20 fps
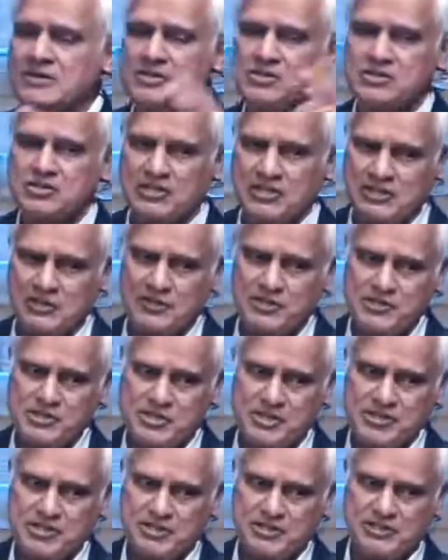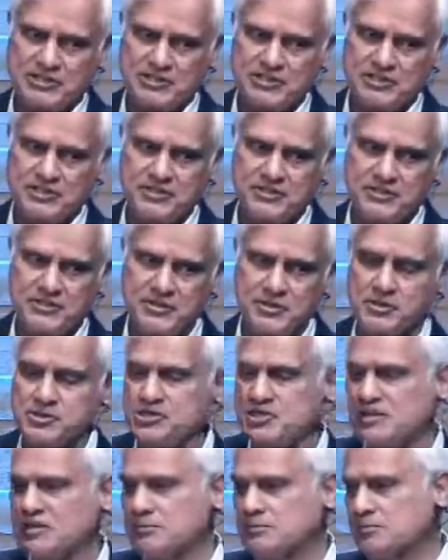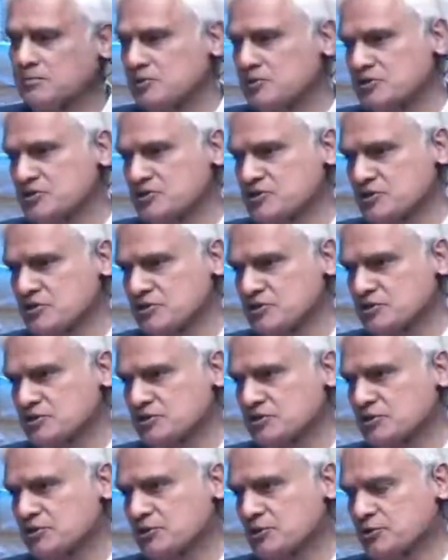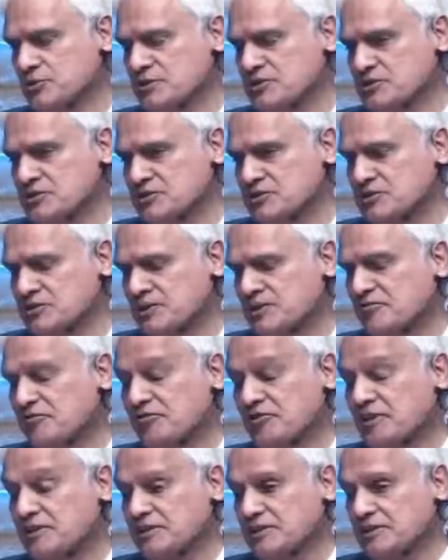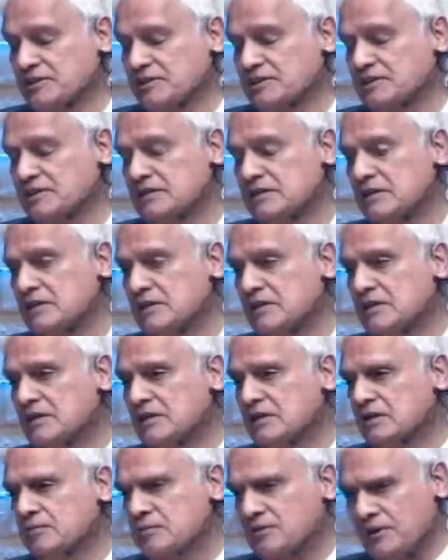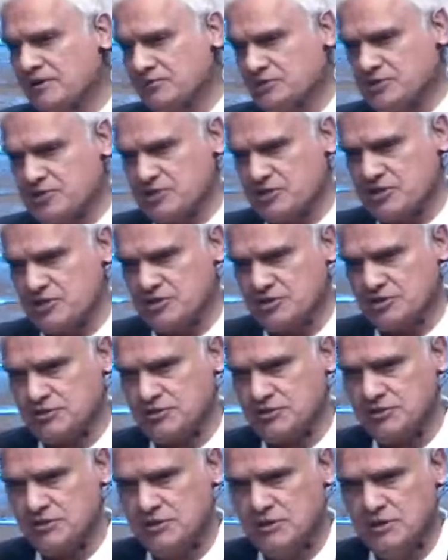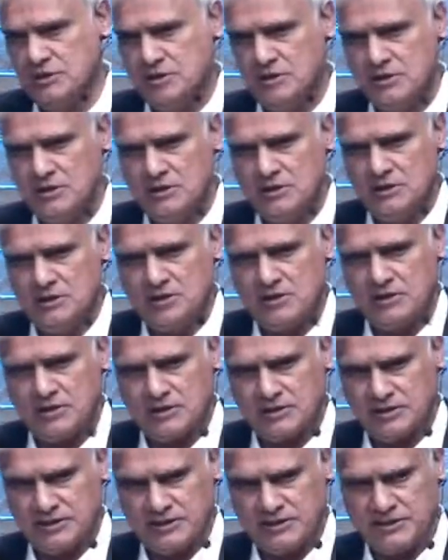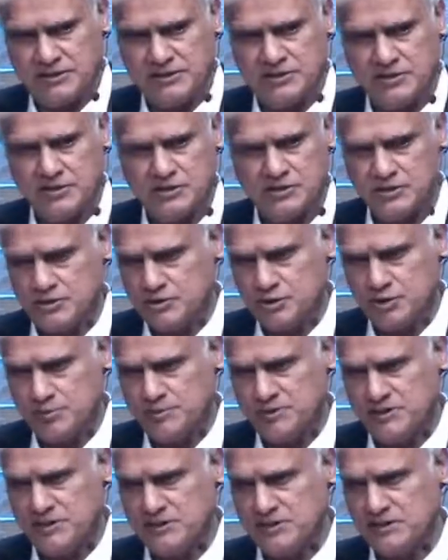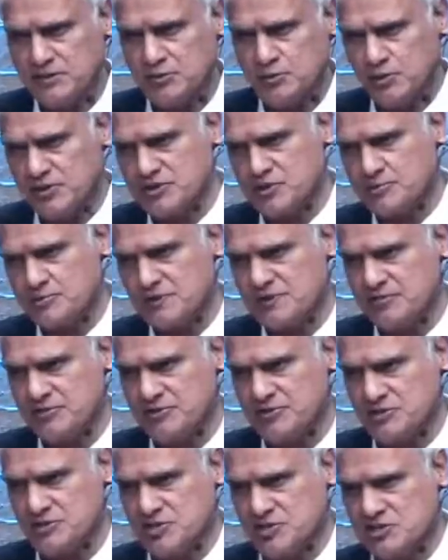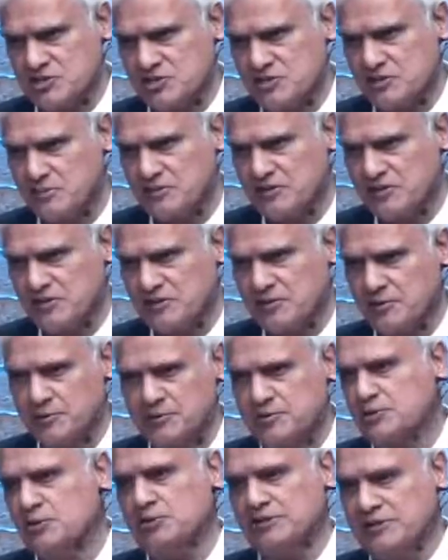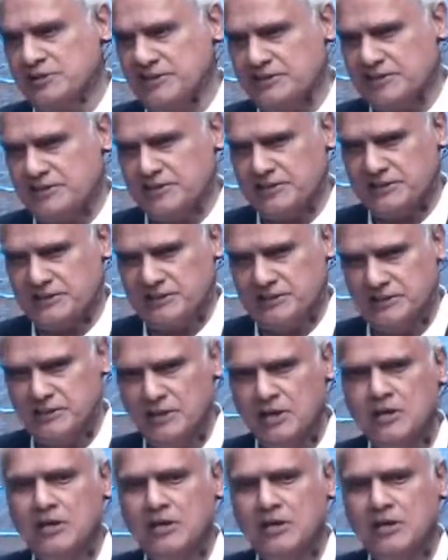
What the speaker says: Secularization can lead to no shame, pluralization to no reason, and finally, privatization can lead to no meaning. What is privatization in America? We're told again and again,